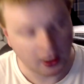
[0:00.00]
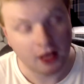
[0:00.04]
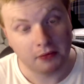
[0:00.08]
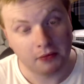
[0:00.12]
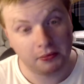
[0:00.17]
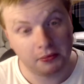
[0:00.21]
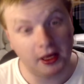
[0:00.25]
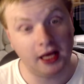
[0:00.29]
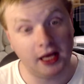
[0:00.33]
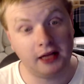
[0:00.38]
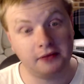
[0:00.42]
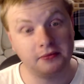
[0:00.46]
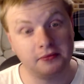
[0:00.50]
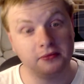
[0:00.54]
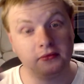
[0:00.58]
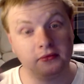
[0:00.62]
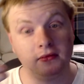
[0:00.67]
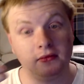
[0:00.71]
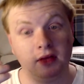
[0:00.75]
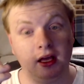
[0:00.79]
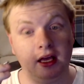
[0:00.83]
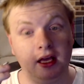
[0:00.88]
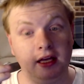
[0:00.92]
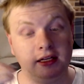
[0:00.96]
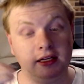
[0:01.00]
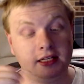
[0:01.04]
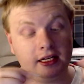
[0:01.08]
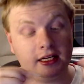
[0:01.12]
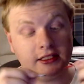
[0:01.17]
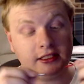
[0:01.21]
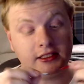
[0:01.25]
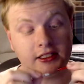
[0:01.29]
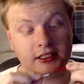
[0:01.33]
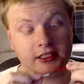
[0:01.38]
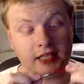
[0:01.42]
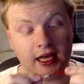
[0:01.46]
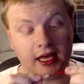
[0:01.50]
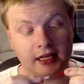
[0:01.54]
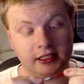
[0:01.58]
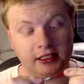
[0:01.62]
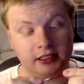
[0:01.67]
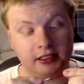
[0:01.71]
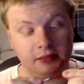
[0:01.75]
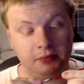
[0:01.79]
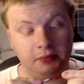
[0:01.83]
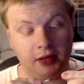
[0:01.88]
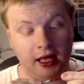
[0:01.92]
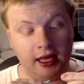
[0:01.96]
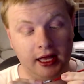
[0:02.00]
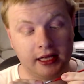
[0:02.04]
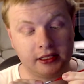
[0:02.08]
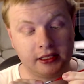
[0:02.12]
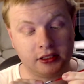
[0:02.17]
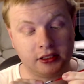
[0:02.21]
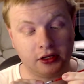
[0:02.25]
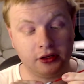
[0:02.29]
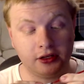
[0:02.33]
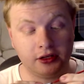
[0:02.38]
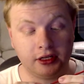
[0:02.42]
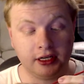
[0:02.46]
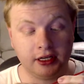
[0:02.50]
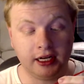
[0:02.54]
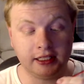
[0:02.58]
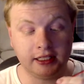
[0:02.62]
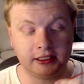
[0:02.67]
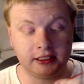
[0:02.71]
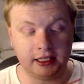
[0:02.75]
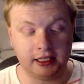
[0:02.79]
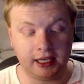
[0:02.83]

But it does detach the blade, so you can actually